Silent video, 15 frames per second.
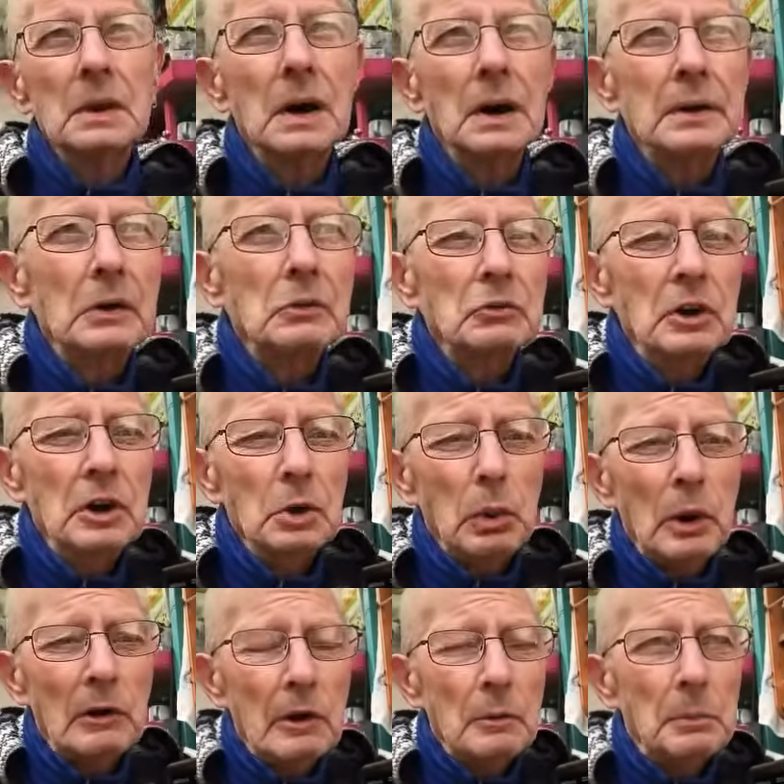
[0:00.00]
I don't really
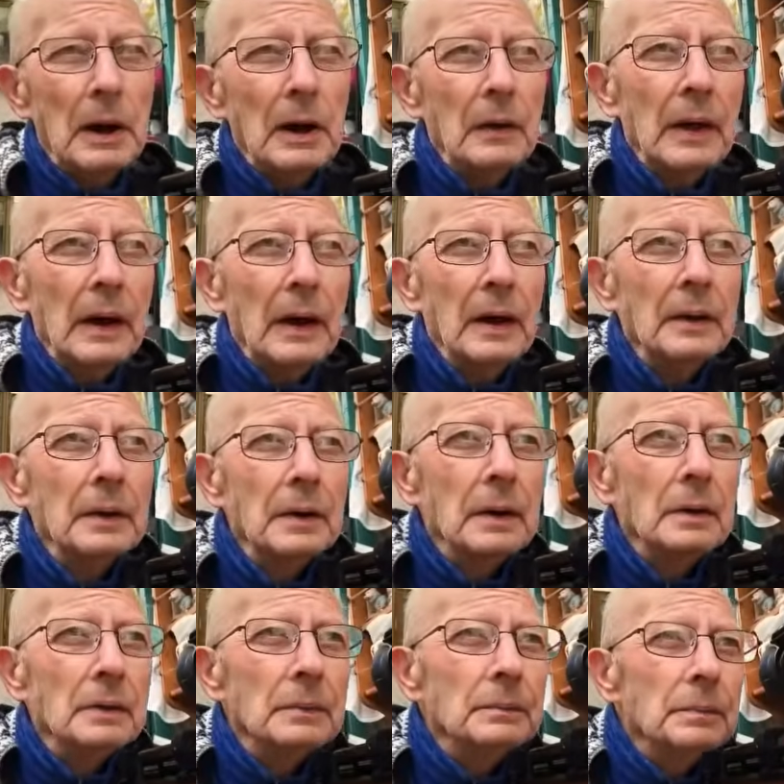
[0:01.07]
worry about that, yeah.